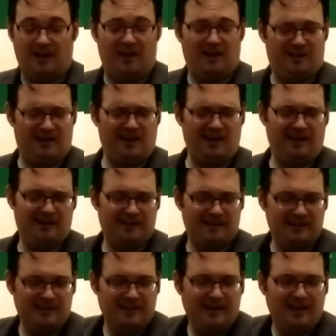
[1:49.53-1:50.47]
"Huh?
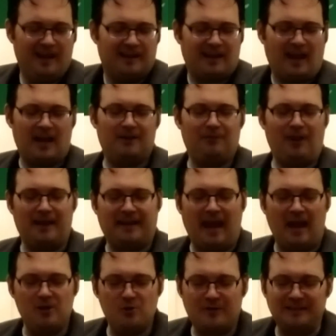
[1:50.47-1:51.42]
Kind of like
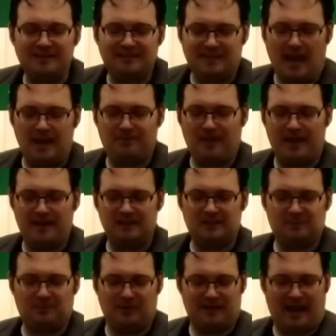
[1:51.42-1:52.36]
how you can say
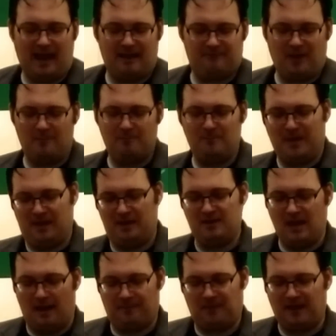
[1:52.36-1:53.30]
things but have them
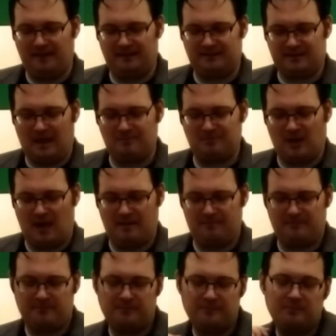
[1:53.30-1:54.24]
mean nothing at the same
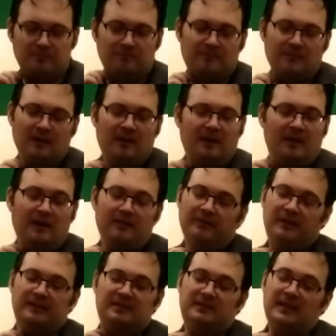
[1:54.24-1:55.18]
time?"
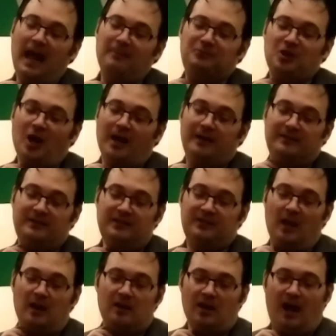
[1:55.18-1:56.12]
"This snapshot is the
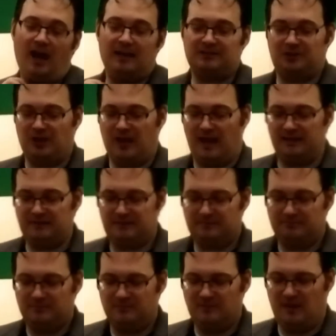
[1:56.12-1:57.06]
sunk cost, Chaz,"
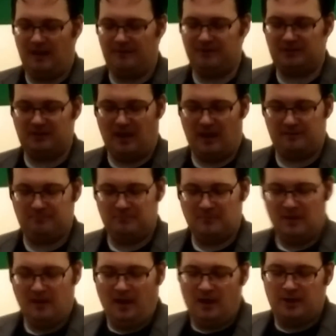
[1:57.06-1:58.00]
Davis said.
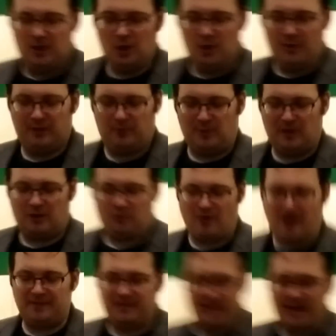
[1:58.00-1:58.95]
"You either
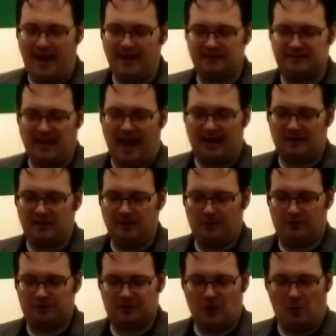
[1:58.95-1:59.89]
recreate the day exactly
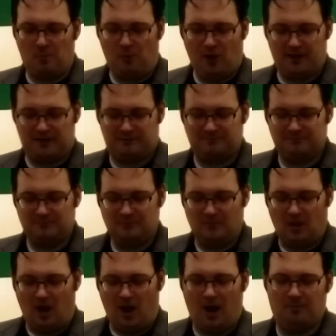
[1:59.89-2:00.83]
or there's no point.
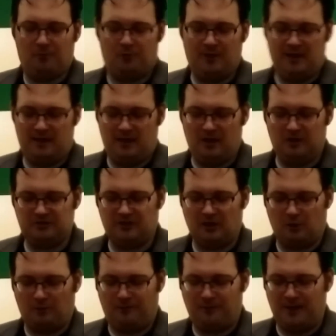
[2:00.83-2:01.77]
Our burritos, the
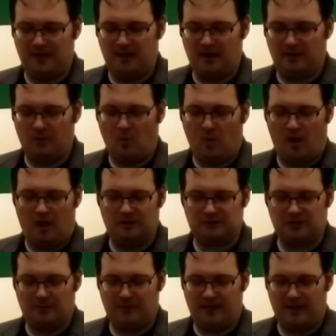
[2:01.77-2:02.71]
graffiti on the
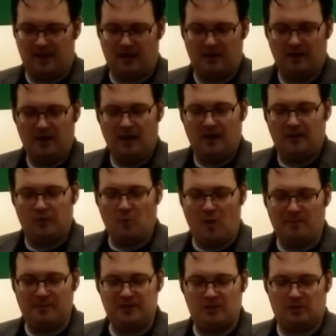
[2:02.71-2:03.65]
walls over there, the
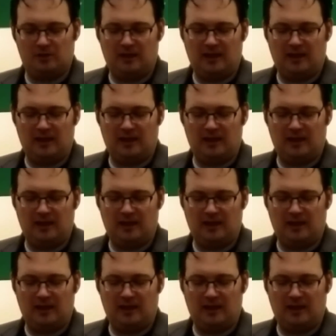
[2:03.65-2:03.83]
woman you're